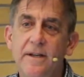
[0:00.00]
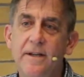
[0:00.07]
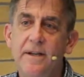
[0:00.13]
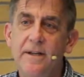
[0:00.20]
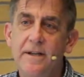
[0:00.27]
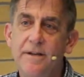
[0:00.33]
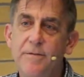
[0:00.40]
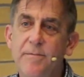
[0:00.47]
And
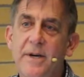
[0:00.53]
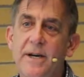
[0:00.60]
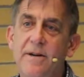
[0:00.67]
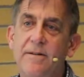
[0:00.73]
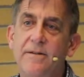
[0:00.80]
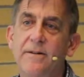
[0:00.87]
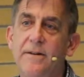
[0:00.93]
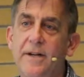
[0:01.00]
it does
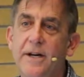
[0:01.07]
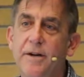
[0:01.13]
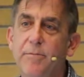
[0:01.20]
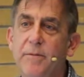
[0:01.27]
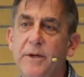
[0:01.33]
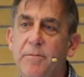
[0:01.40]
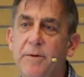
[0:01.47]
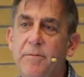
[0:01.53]
matter to a lot
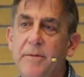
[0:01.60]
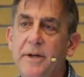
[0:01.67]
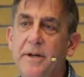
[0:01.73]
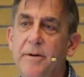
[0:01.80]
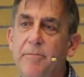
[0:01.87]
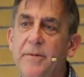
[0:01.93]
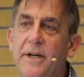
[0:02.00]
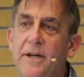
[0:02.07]
of people. But
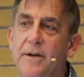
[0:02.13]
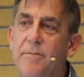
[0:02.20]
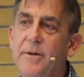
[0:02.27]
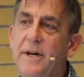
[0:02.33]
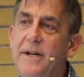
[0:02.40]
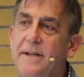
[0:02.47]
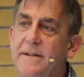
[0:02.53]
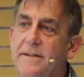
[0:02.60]
in a big
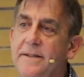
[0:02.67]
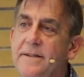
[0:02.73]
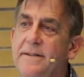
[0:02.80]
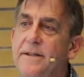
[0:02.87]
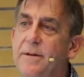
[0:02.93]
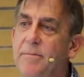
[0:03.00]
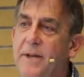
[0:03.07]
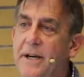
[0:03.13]
commodity
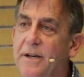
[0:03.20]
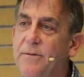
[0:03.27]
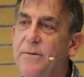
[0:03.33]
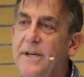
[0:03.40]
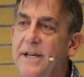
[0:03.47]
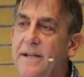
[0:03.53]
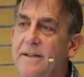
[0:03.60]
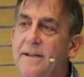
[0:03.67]
system like
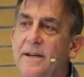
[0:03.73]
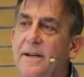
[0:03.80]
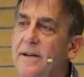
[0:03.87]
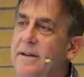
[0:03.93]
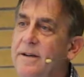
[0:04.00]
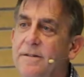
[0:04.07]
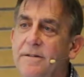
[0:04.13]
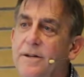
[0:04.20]
wheat,
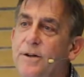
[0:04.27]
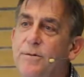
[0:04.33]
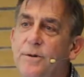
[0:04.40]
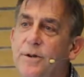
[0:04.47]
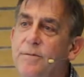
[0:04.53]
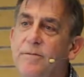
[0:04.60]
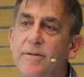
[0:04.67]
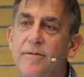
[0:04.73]
there's no
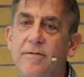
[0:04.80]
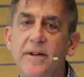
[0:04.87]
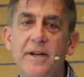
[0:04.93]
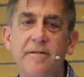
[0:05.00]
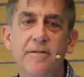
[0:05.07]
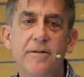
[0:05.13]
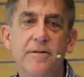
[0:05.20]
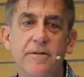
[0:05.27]
room for
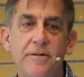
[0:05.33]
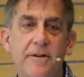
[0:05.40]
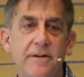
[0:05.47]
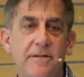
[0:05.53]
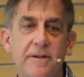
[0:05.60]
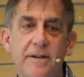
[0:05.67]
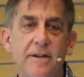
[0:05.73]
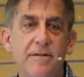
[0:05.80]
flavor and
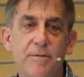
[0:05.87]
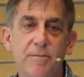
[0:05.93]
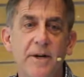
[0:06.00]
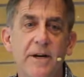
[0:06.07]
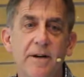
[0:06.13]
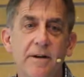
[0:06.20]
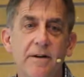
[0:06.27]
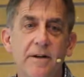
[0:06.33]
nutrition. It doesn't
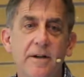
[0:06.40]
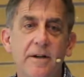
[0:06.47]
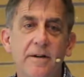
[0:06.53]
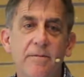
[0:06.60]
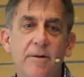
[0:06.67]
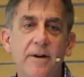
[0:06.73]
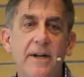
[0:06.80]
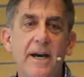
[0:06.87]
matter.
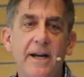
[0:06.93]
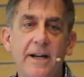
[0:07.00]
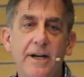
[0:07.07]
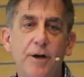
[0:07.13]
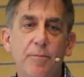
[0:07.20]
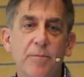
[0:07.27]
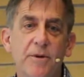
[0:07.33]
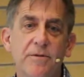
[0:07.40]
We're going to add
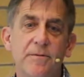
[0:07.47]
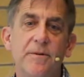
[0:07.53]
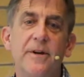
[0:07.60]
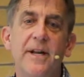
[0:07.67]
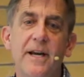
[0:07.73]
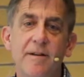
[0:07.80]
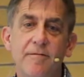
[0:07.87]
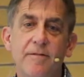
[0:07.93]
helpers, we're
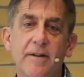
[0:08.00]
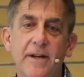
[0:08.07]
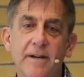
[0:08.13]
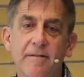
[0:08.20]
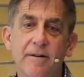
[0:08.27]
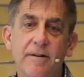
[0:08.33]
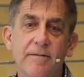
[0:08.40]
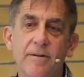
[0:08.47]
going to add
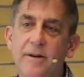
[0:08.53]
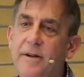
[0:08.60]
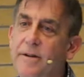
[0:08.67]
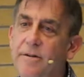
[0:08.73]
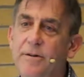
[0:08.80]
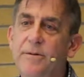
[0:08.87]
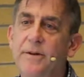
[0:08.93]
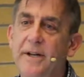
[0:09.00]
flavor, we're
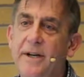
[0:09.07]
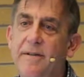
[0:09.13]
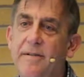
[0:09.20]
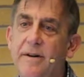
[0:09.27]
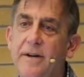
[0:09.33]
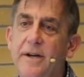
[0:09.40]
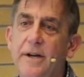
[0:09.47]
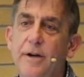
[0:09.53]
going to do
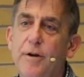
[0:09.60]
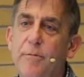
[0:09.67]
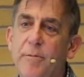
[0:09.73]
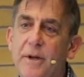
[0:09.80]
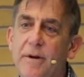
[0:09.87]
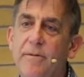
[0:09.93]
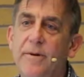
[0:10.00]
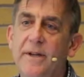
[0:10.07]
whatever.
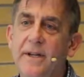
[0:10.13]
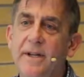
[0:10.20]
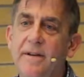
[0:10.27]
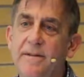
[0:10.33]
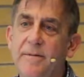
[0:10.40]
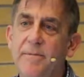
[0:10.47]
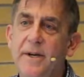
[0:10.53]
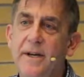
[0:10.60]
But it really
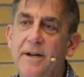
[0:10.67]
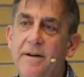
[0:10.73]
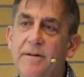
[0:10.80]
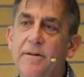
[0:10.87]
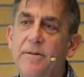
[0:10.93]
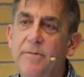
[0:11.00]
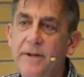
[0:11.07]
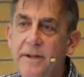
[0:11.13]
doesn't matter.
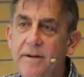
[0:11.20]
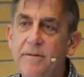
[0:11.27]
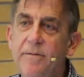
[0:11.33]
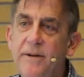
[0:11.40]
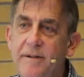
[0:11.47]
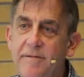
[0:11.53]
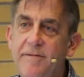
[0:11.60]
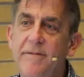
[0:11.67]

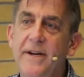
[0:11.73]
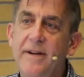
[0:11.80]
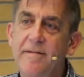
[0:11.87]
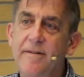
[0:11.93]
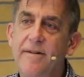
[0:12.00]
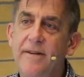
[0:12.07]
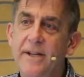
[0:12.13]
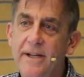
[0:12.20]
We
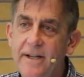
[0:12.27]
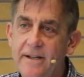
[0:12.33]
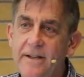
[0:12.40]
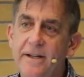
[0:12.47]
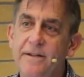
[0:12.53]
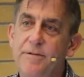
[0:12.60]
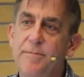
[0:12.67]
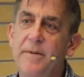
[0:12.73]
favor that it
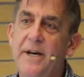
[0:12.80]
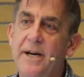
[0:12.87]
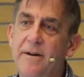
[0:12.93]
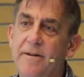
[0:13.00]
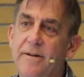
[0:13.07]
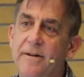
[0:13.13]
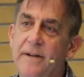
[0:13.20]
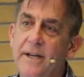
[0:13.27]
does
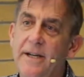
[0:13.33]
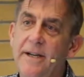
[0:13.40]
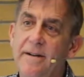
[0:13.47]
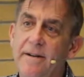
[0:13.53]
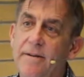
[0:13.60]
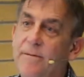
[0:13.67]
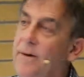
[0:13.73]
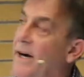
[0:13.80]
matter, and I'll get
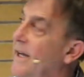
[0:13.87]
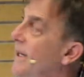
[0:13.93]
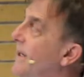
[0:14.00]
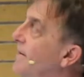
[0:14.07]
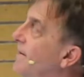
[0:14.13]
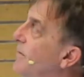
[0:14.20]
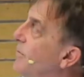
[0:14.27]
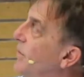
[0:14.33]
into why
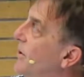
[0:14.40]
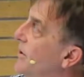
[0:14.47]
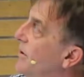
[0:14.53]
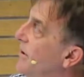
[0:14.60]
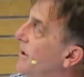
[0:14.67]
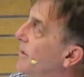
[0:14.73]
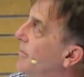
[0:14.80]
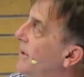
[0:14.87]
that's
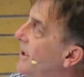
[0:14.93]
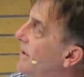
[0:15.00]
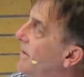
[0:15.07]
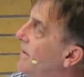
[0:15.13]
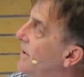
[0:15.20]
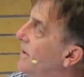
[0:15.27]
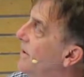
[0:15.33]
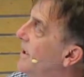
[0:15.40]
important in a
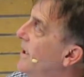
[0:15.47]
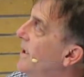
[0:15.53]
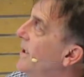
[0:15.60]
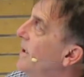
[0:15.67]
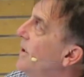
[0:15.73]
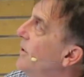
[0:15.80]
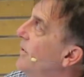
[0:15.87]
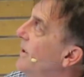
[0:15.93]
bit too.
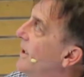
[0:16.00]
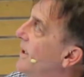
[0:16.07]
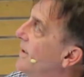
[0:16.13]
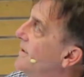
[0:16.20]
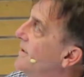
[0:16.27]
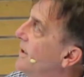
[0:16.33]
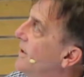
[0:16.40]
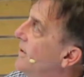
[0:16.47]
We
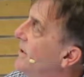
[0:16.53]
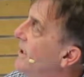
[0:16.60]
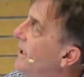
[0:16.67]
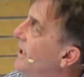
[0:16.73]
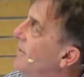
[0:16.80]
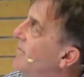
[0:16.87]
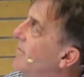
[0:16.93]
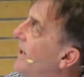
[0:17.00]
also
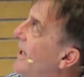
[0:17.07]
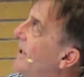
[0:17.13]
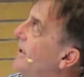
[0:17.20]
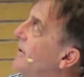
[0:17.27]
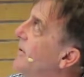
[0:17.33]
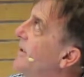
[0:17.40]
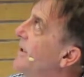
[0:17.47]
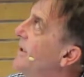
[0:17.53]
keep
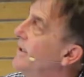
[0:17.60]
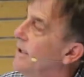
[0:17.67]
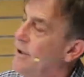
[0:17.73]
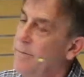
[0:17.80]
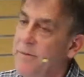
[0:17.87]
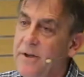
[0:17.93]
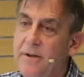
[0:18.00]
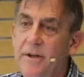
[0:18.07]
value within the
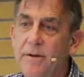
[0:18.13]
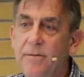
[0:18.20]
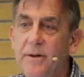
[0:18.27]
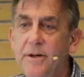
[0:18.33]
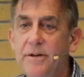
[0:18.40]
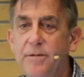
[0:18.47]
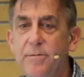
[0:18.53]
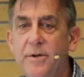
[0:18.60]
community
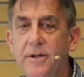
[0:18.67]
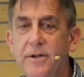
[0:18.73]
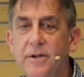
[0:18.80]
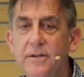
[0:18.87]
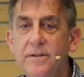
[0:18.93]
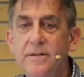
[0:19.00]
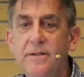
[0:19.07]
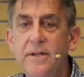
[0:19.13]
where it's
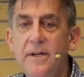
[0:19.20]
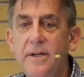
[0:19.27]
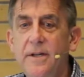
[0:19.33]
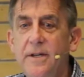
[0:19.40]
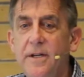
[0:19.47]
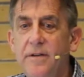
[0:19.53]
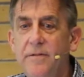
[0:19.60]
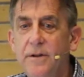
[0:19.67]
produced.
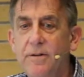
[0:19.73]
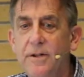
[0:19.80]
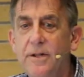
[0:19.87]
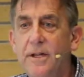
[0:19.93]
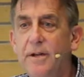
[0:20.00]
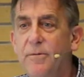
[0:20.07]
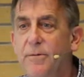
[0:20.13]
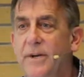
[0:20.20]
If you
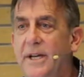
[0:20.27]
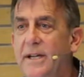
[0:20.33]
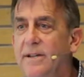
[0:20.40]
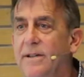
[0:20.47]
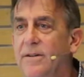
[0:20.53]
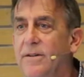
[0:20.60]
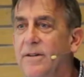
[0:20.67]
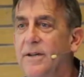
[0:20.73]
look at
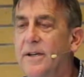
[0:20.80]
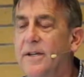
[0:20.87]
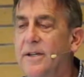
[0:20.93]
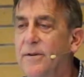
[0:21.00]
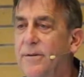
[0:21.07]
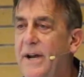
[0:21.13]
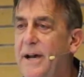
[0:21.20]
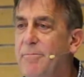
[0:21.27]
wheat and you look at
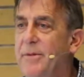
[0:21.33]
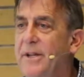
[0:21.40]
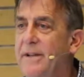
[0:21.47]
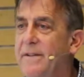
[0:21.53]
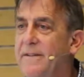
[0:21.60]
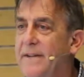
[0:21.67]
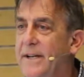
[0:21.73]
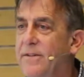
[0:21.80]
the
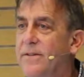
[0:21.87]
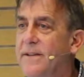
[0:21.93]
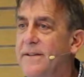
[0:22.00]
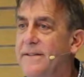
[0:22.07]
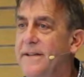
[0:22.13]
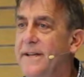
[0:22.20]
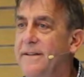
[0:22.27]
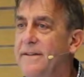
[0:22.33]
rapid
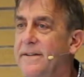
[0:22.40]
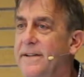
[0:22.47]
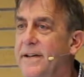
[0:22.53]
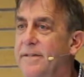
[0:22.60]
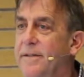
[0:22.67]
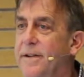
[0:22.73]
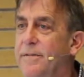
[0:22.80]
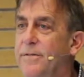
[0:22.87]
centralization
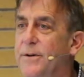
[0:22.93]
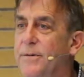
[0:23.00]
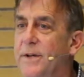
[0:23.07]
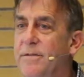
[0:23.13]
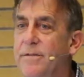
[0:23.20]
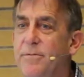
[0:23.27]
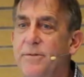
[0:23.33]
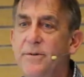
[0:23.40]
of it, if we
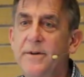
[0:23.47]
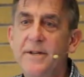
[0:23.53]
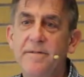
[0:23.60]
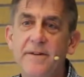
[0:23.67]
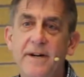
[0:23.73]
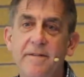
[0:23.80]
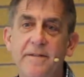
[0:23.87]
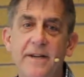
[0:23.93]
went from
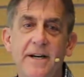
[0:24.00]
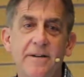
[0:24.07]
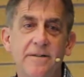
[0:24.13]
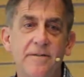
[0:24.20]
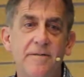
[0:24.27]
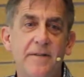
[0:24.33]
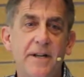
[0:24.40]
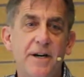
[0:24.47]

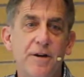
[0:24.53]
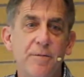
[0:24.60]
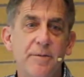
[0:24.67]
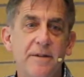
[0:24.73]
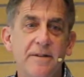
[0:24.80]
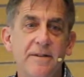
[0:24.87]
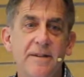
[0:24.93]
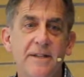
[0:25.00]
25,000 flour
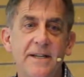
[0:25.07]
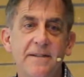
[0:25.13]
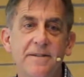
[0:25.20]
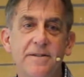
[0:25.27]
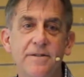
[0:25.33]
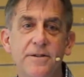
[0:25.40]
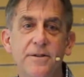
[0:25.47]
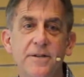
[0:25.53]
mills to
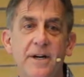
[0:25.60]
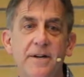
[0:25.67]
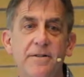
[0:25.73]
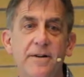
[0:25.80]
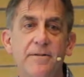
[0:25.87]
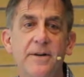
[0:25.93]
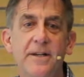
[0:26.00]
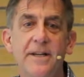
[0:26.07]
less than
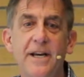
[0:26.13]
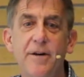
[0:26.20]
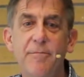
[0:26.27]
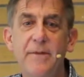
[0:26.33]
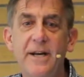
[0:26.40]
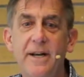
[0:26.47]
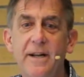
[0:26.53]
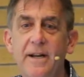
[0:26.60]
200, what
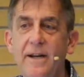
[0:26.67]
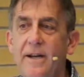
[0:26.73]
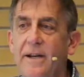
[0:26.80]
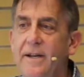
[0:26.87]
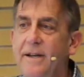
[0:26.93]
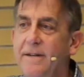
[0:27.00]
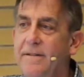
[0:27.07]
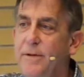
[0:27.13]
that meant
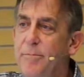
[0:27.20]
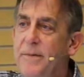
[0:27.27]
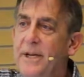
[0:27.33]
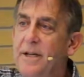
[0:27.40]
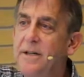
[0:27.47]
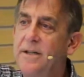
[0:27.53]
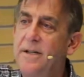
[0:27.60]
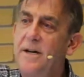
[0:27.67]
is the
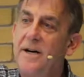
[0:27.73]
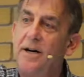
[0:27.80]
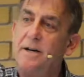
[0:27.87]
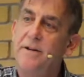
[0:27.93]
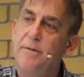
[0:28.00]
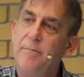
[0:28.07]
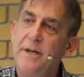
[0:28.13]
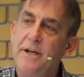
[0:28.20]
big
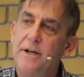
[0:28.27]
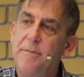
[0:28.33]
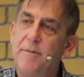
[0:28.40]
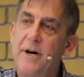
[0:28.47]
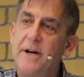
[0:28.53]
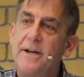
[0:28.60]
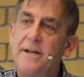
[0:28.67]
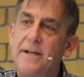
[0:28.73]
claw, the big
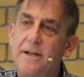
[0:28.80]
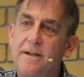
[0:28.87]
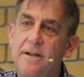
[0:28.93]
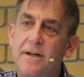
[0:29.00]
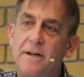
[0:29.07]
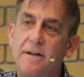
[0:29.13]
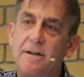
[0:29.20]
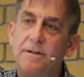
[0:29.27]
commodity
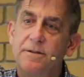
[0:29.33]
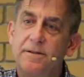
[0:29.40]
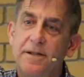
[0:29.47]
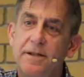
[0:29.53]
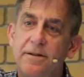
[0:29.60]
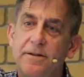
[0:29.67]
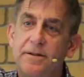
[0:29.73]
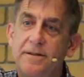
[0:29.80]
claw goes
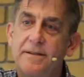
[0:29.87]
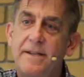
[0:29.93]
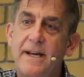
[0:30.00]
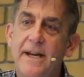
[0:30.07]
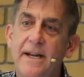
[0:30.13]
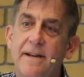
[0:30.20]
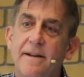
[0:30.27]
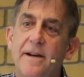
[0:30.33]
into a
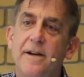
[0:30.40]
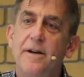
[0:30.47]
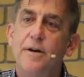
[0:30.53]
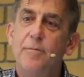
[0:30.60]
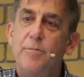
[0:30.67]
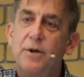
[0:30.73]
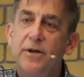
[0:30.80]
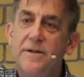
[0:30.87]
state,
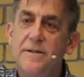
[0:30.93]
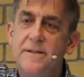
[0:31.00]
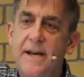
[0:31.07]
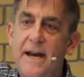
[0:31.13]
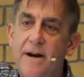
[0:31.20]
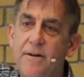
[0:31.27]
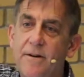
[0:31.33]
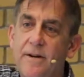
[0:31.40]
pulls
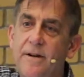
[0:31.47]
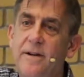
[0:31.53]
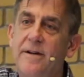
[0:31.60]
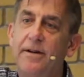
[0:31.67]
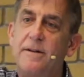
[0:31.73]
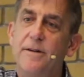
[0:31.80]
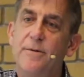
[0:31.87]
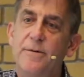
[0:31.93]

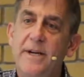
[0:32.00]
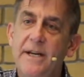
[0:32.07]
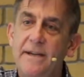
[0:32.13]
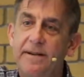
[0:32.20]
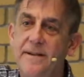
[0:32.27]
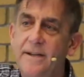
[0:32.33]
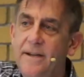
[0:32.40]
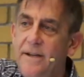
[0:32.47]
out the
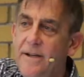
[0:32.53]
wheat.